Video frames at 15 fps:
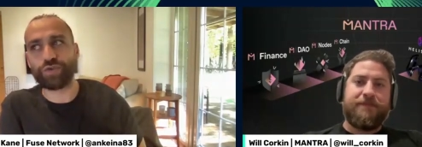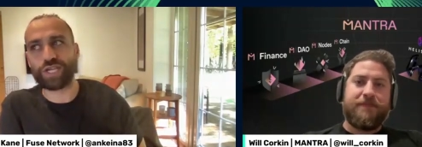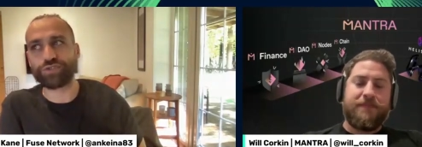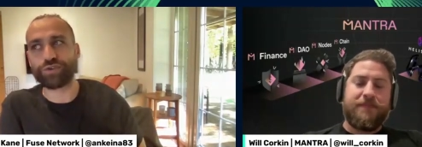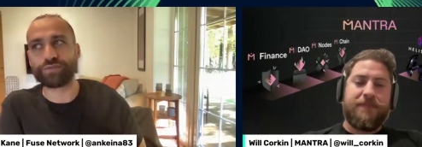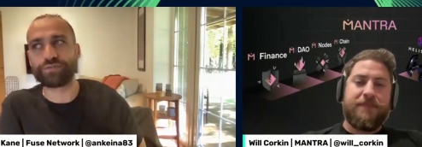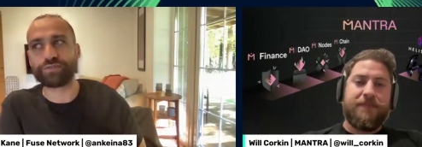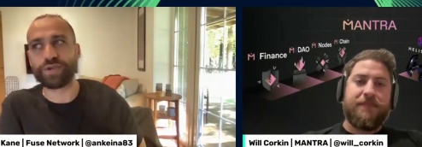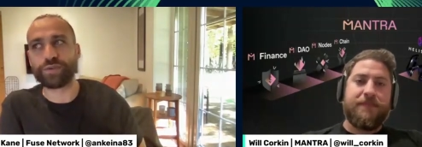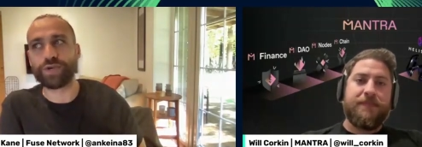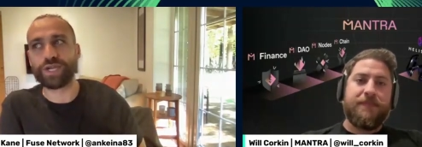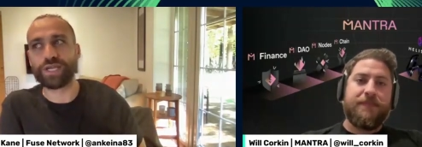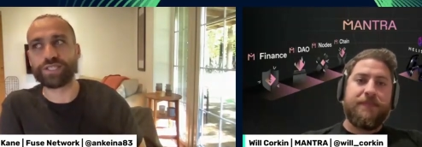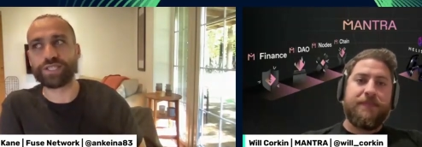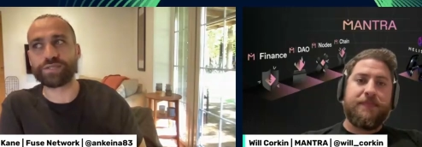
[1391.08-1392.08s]
Speaker 1: of retrofit,
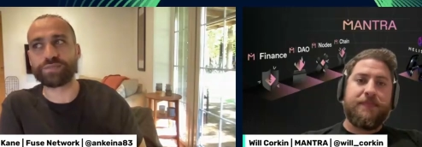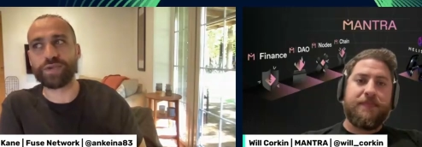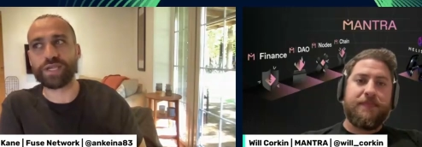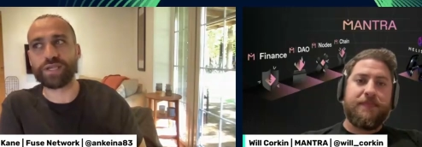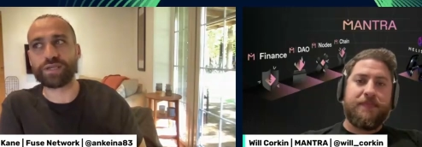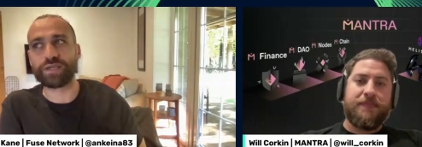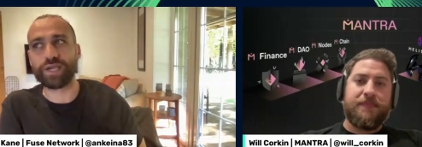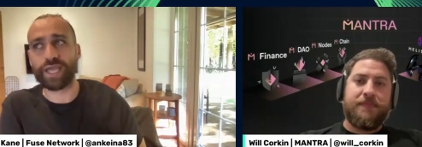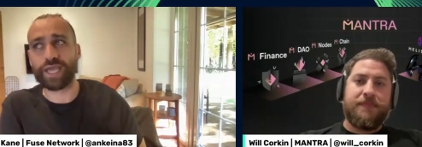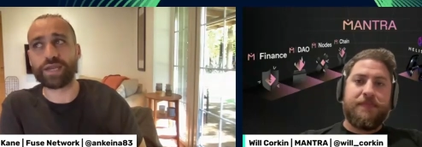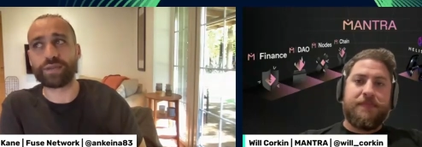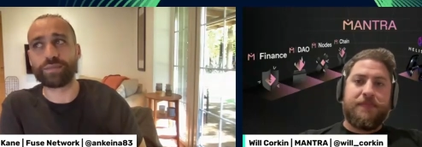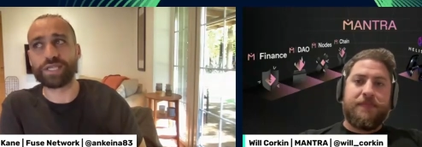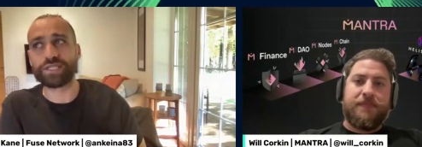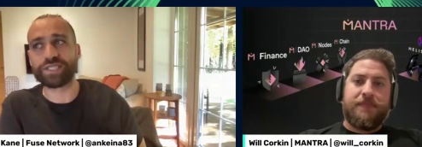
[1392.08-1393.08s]
Will, it does make, again,
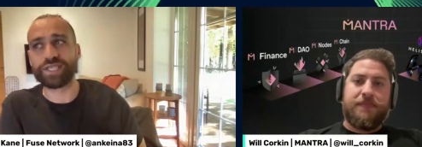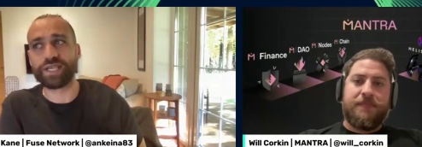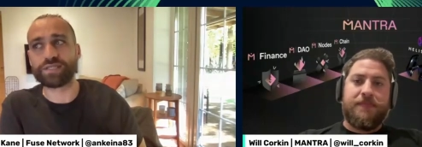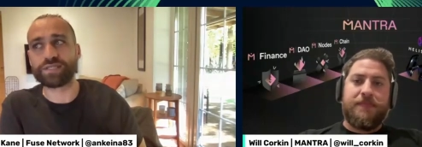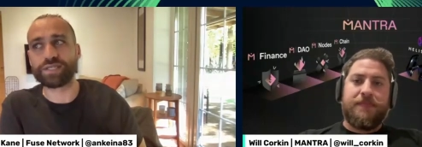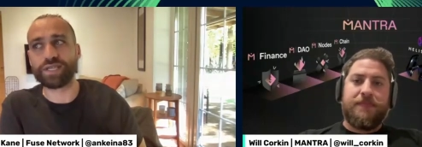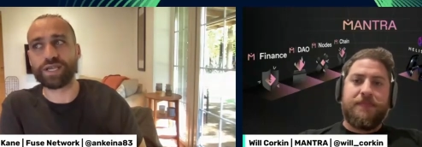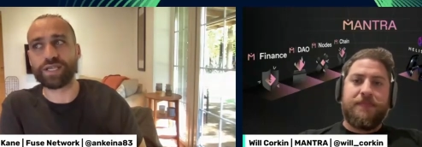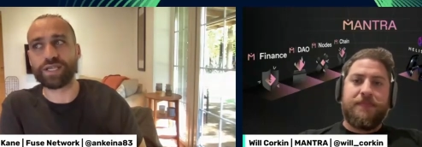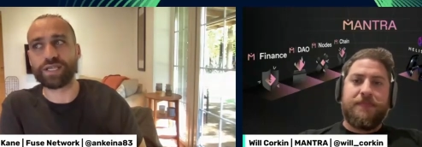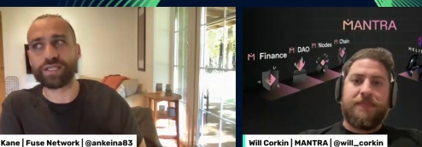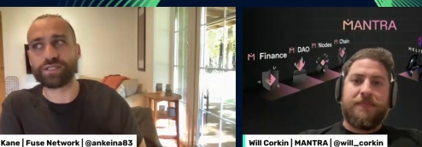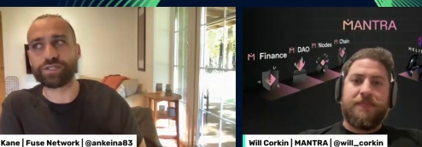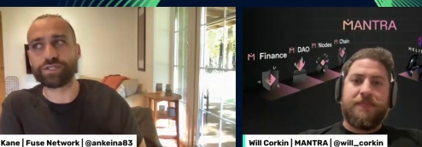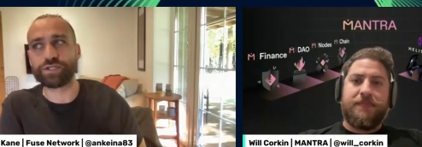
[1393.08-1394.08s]
it makes sense. Like
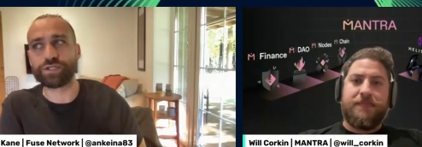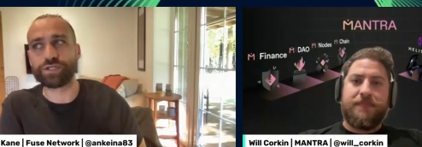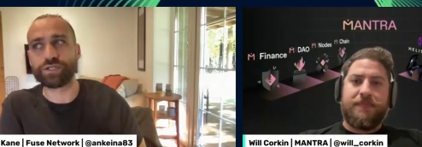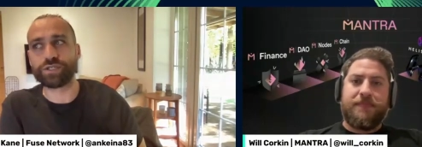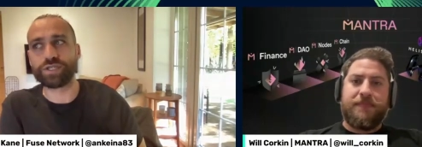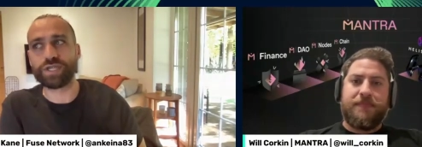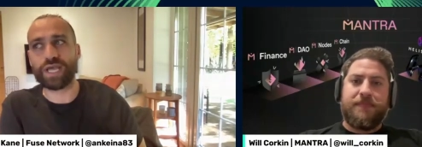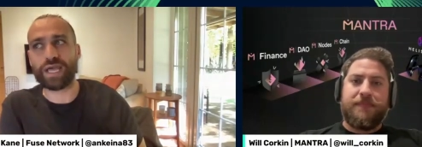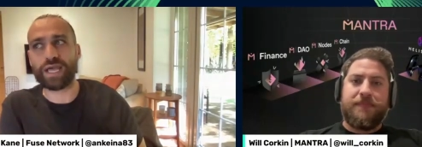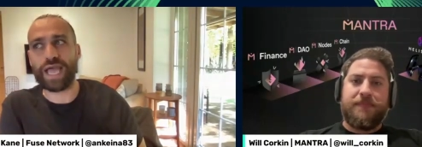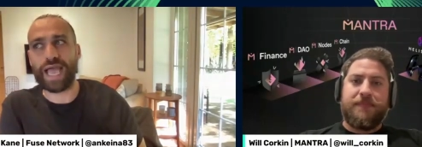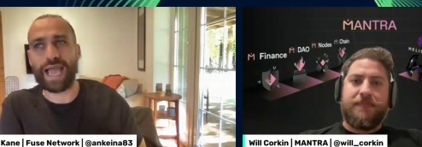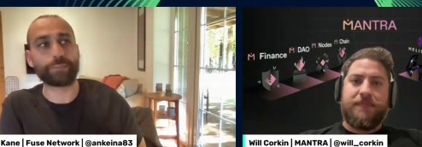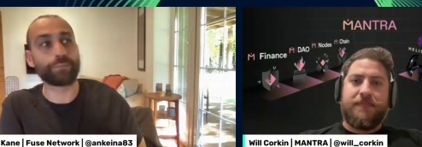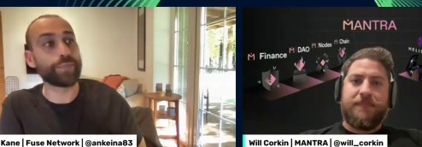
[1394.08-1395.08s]
it shouldn't
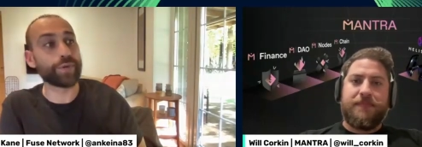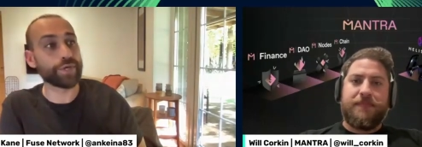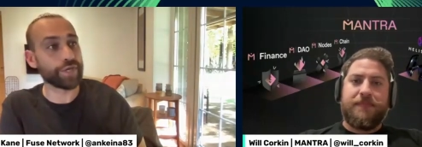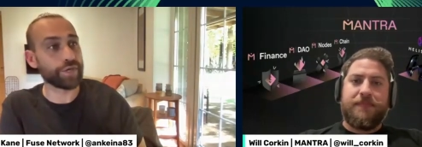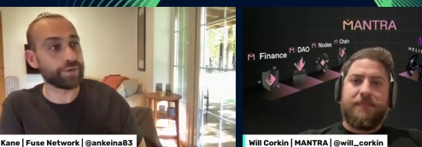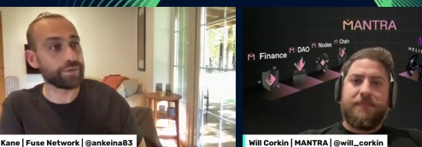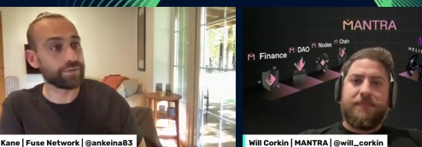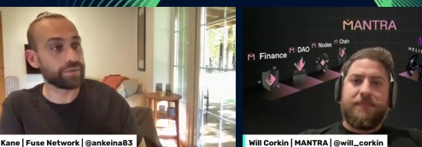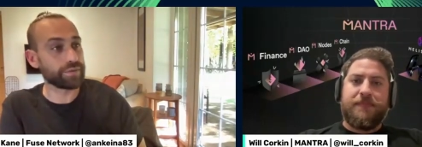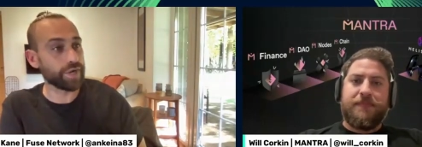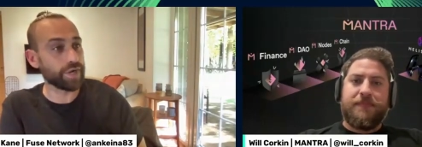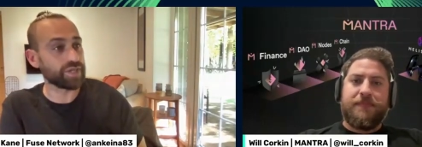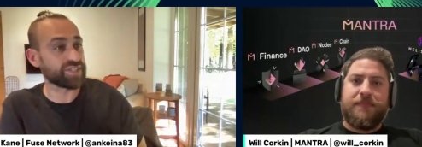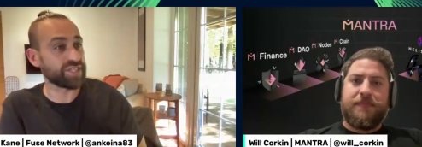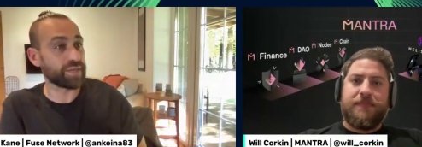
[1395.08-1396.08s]
hamper you.
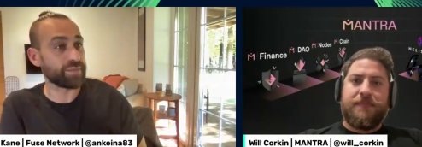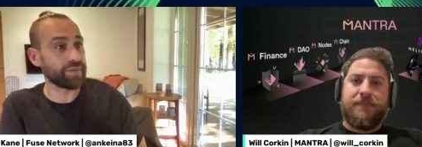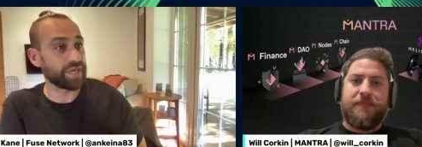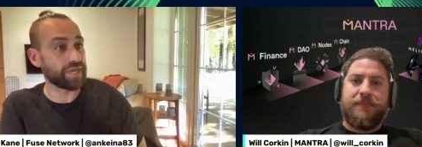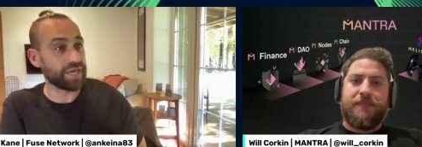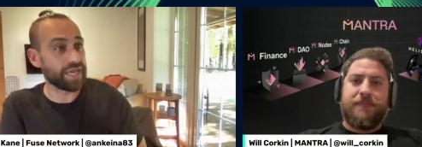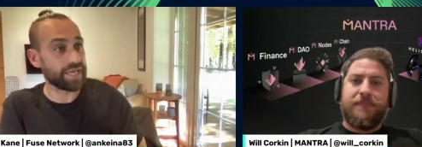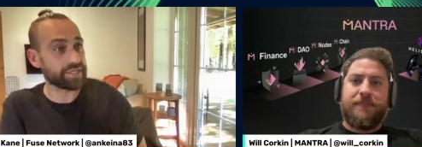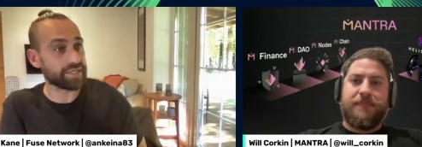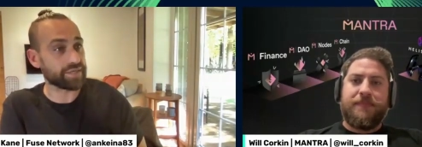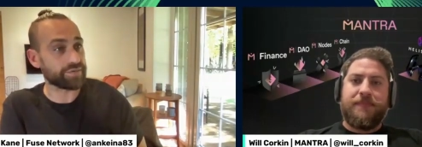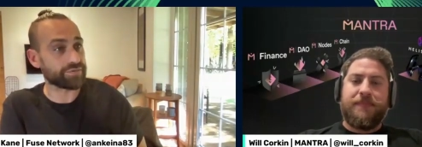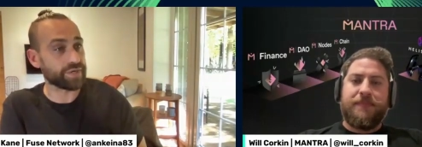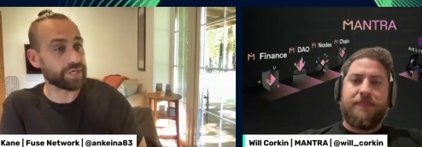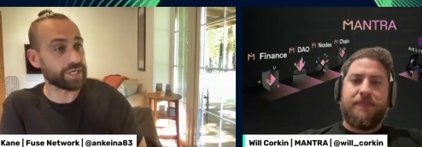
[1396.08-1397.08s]
Can't see it being a
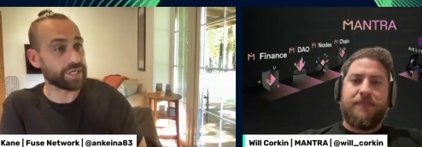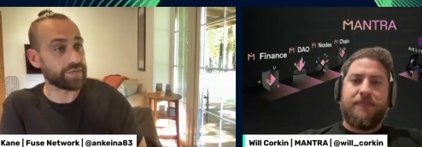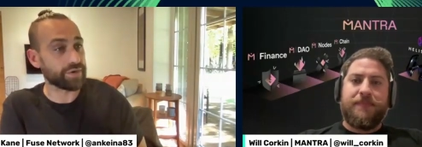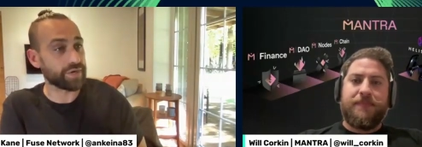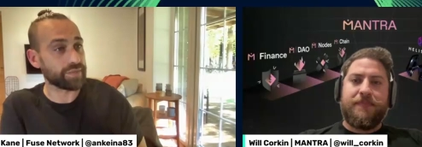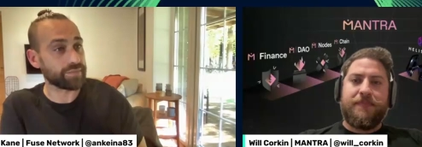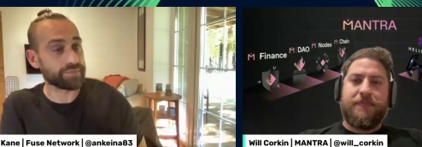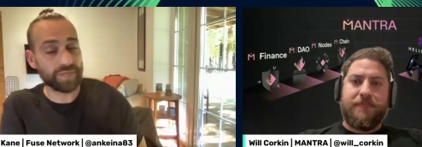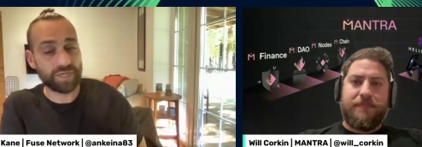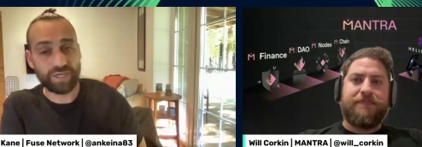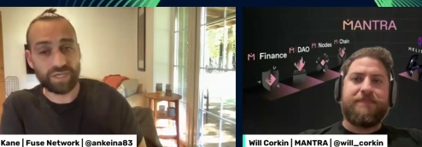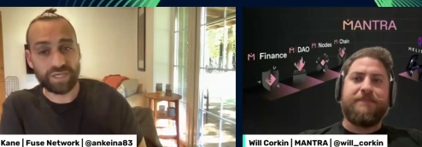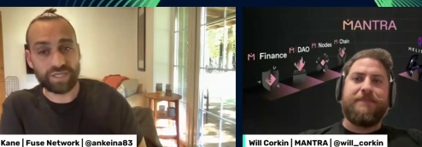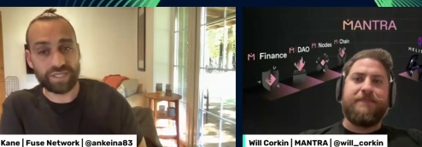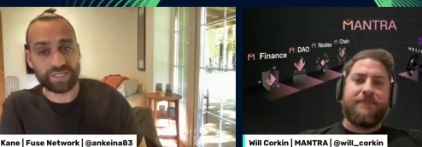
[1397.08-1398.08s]
negative, really, right?
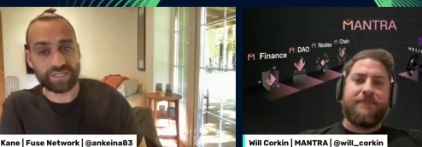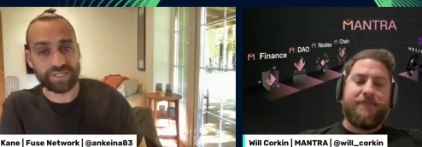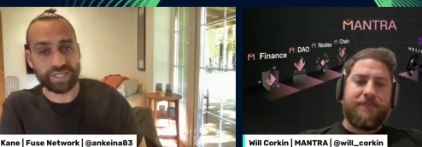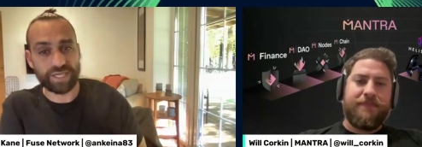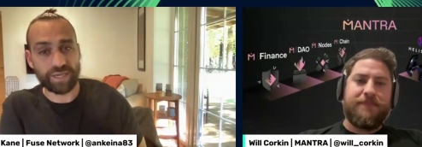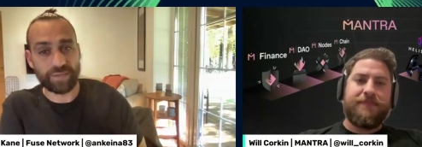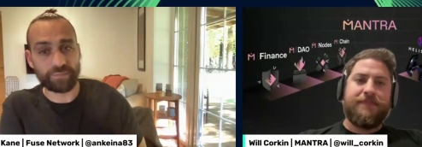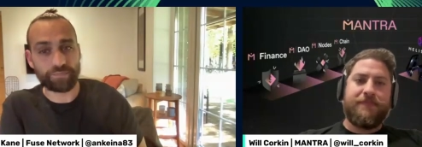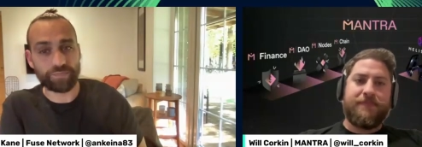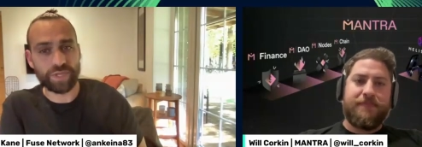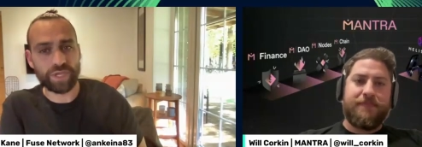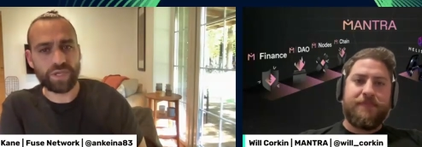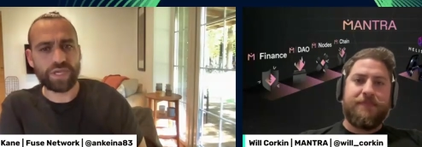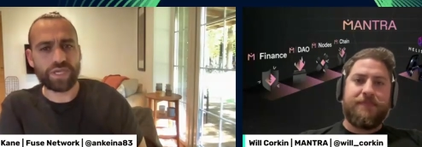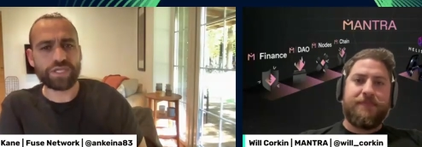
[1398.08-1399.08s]
Mm. It, um,
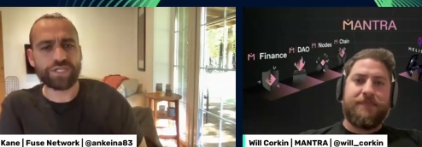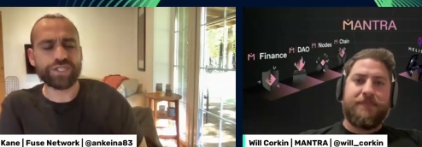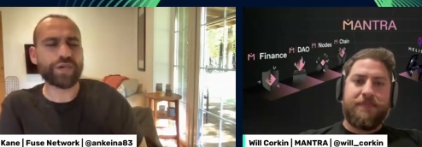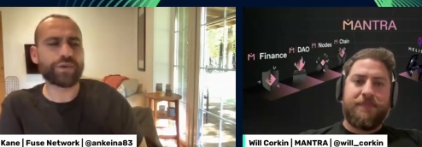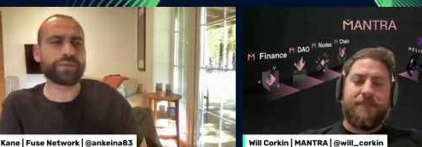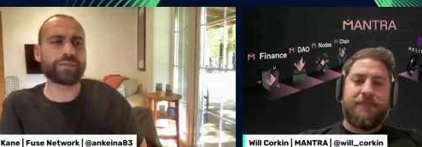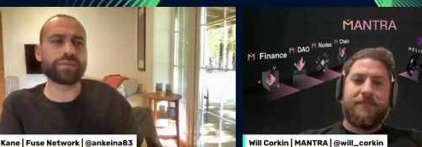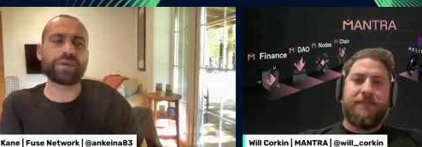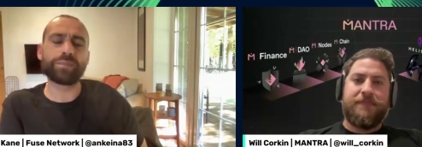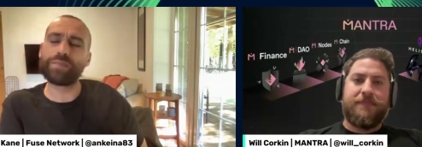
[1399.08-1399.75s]
so